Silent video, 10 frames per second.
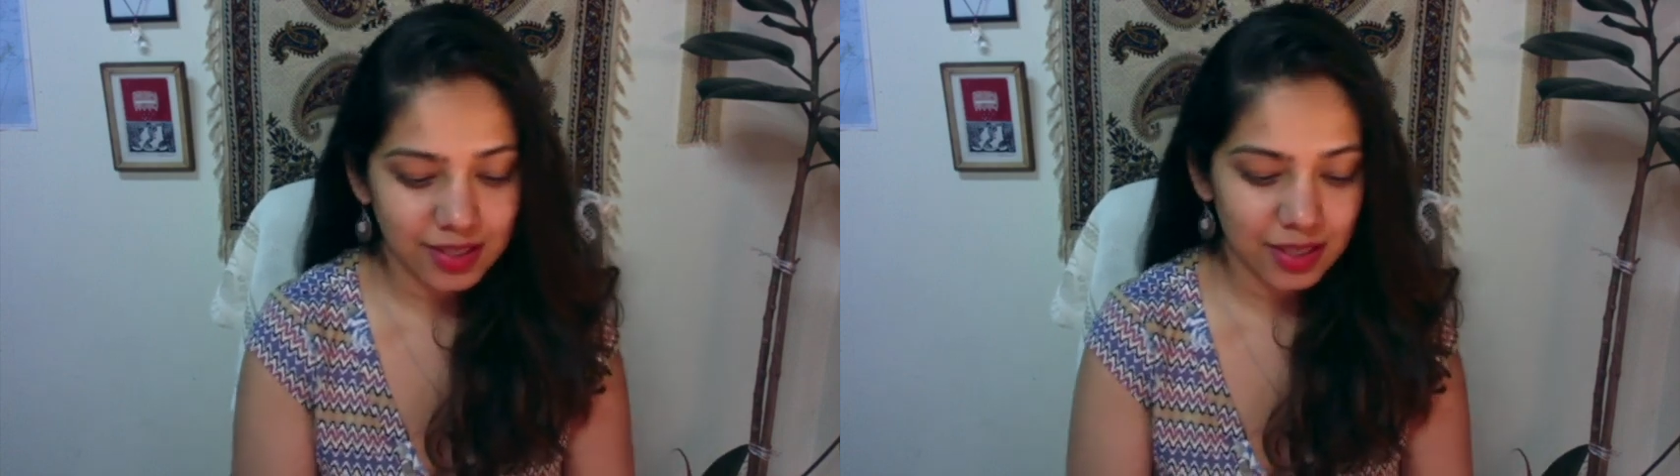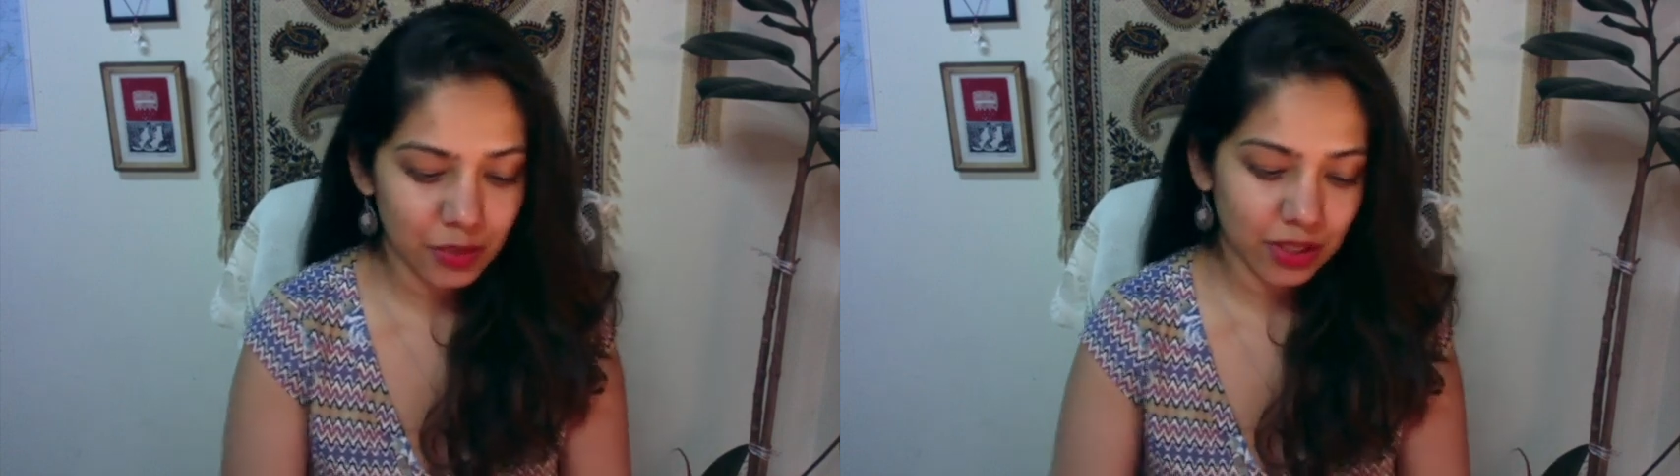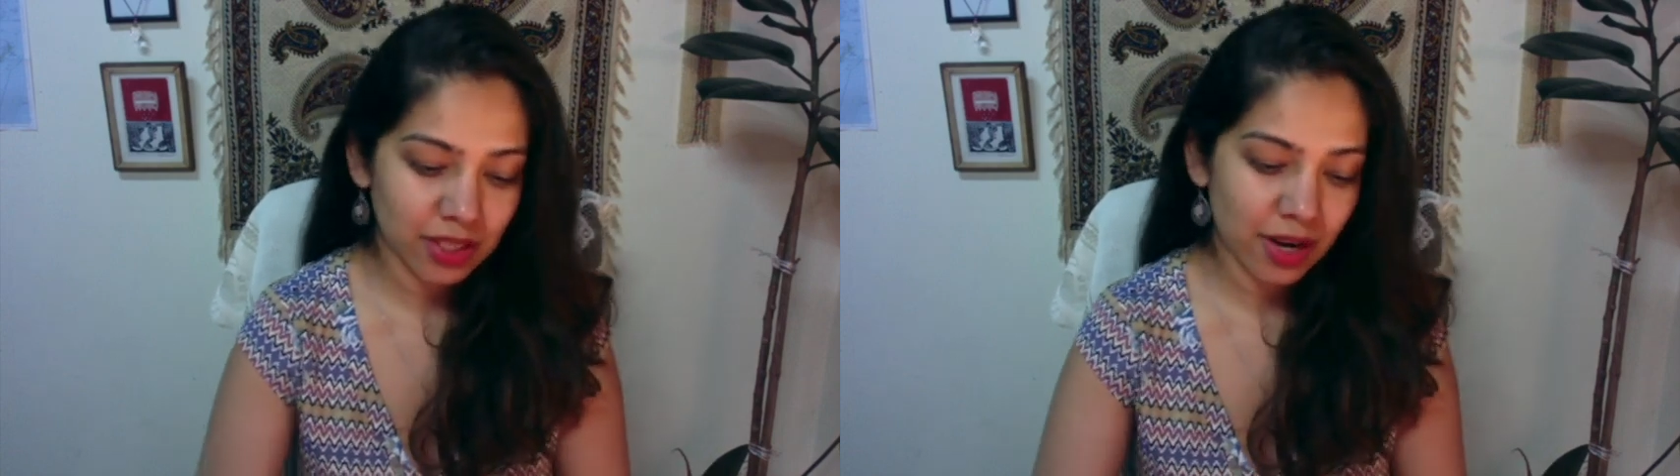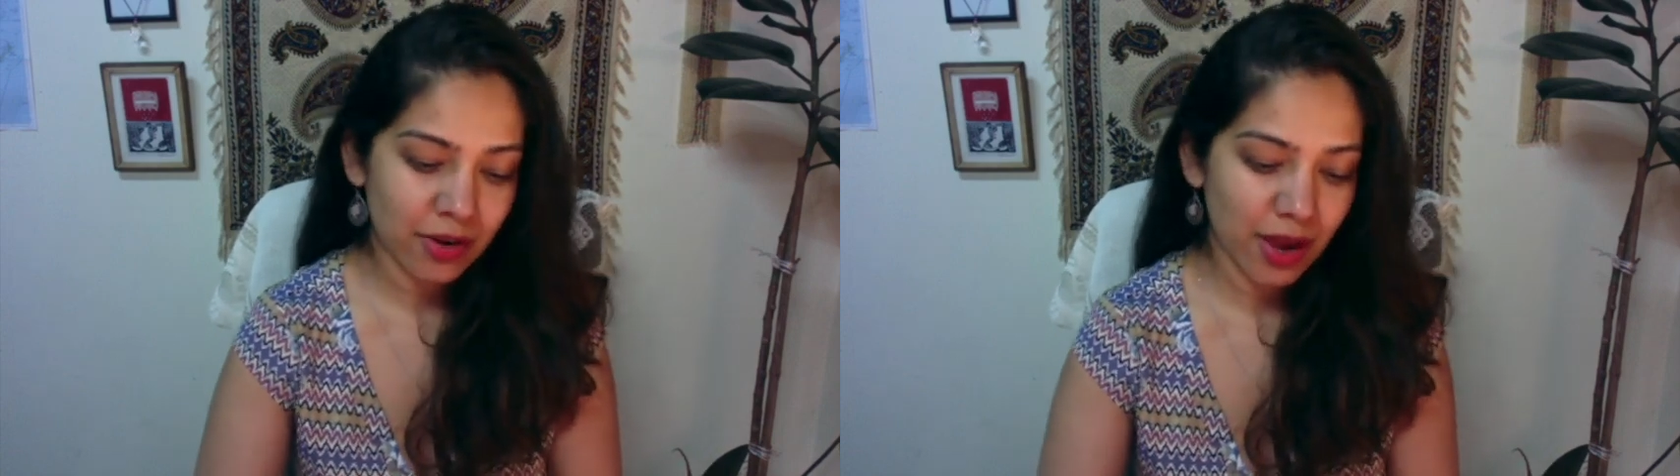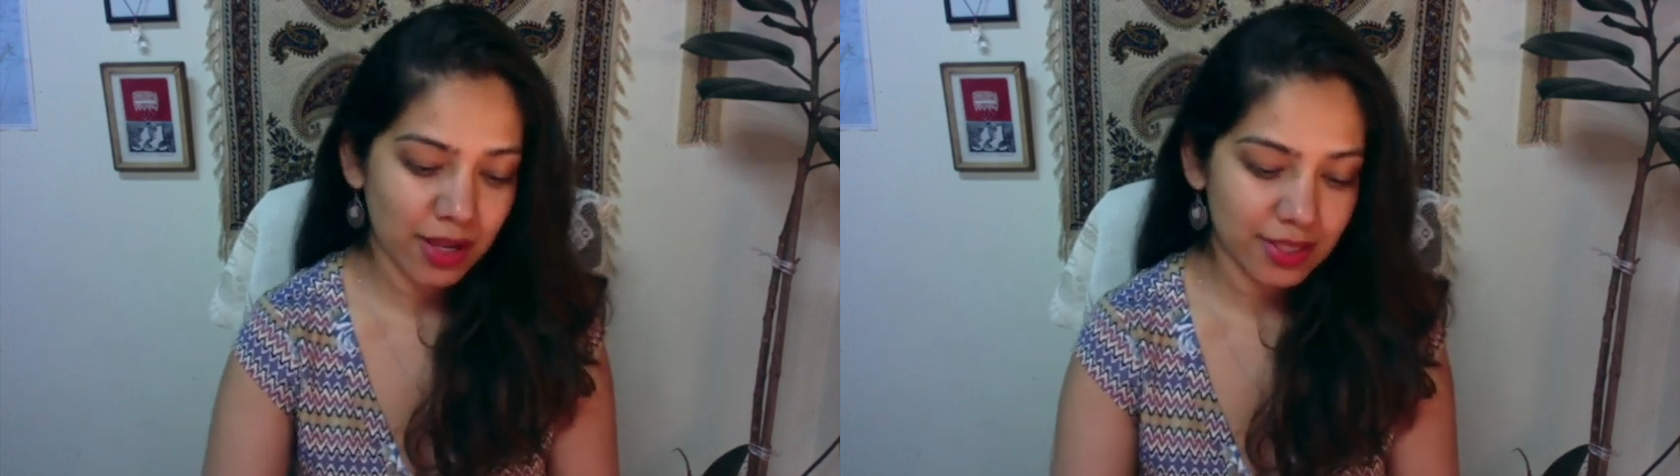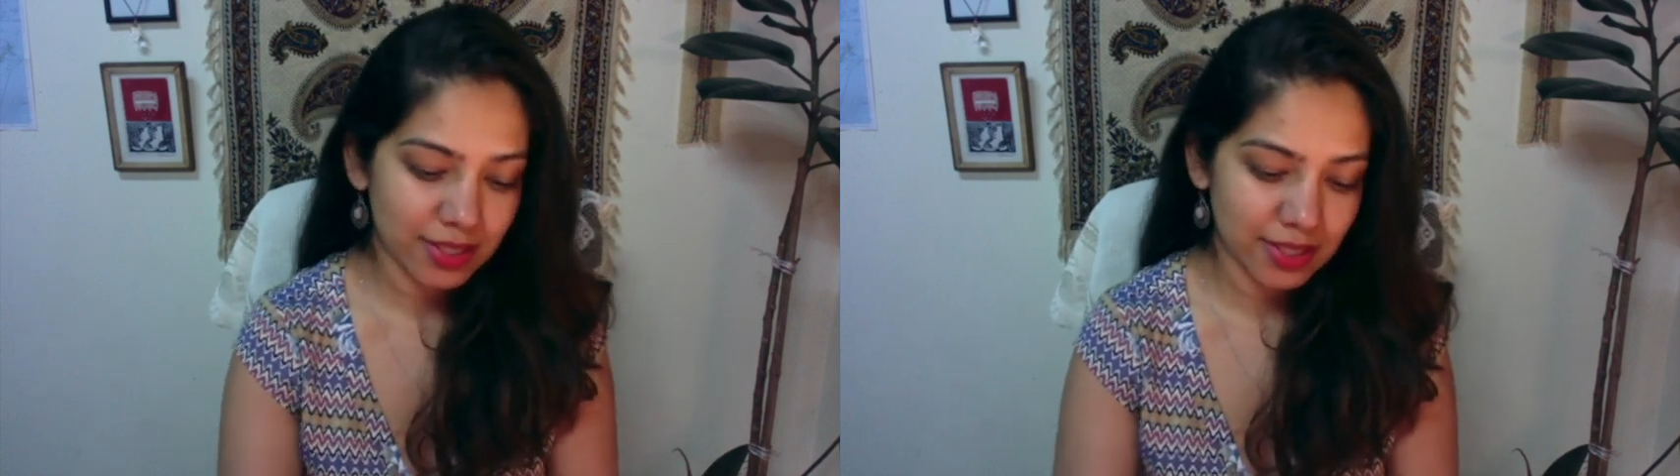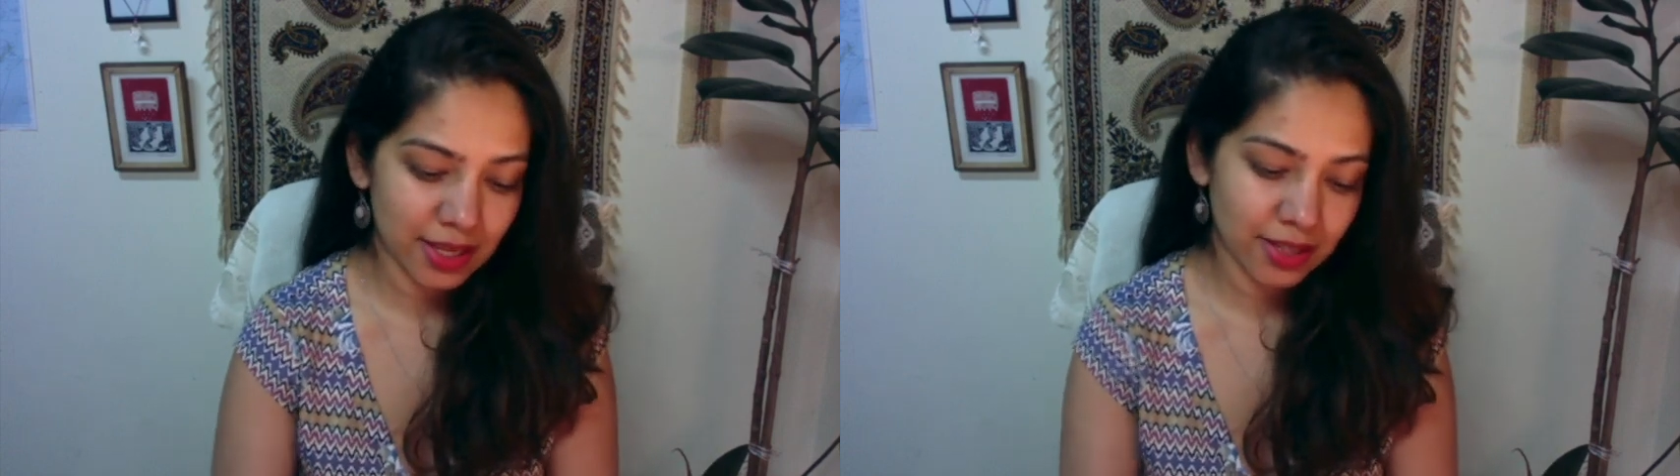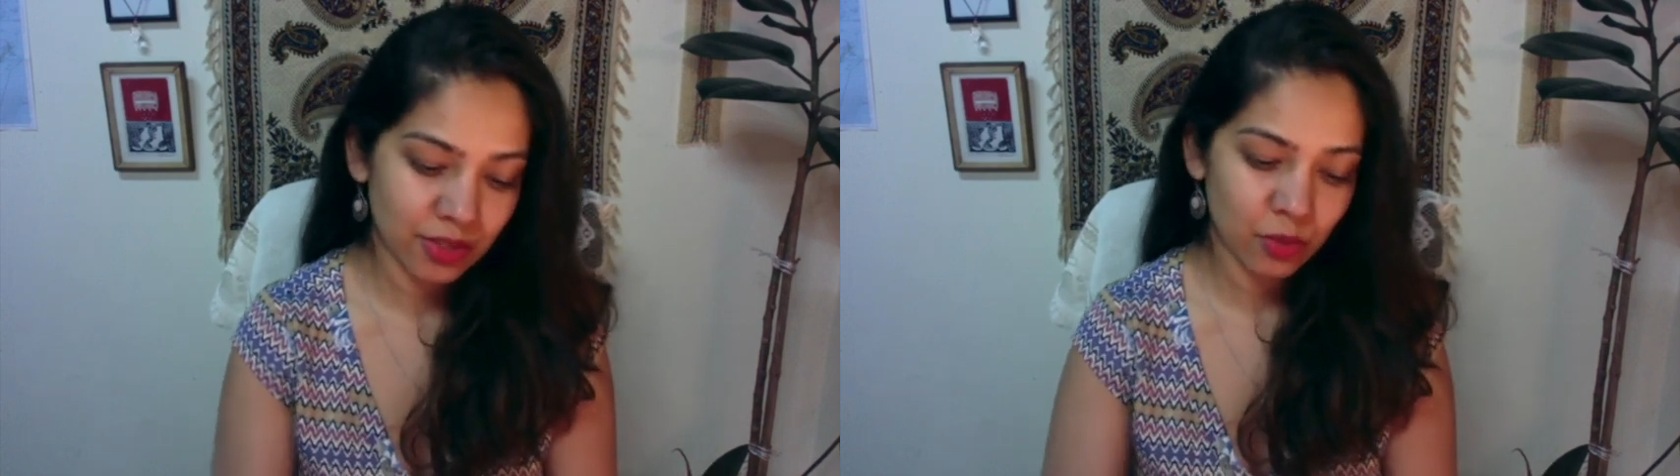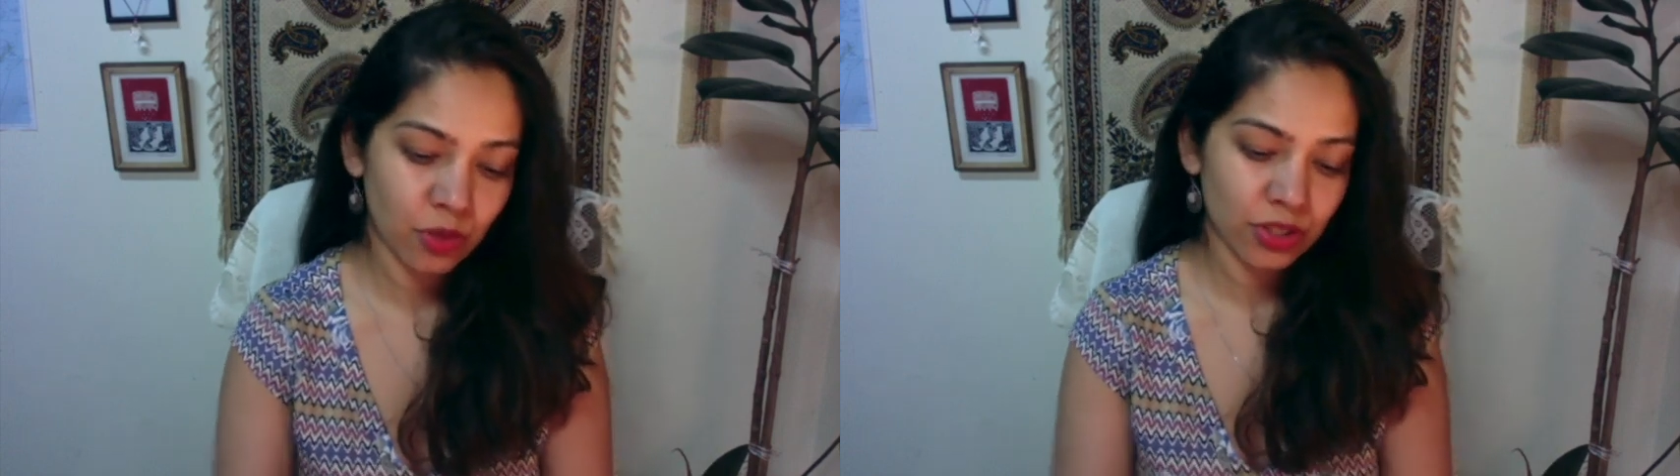see what the tarot has to say. So what do